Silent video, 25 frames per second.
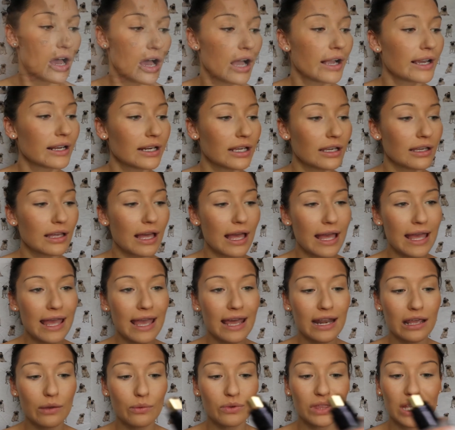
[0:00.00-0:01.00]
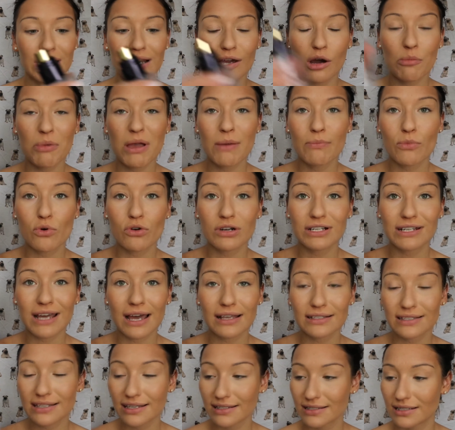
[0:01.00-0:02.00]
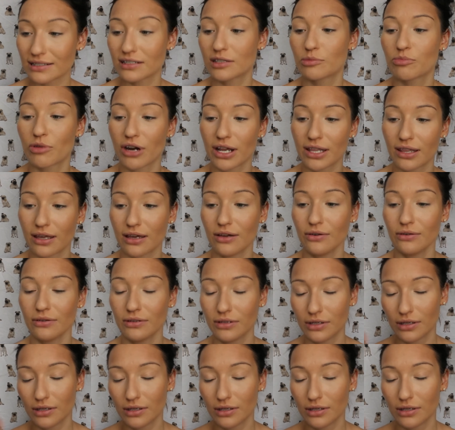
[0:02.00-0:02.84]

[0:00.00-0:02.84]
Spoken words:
gonna hit it with a little bit more of that setting spray though.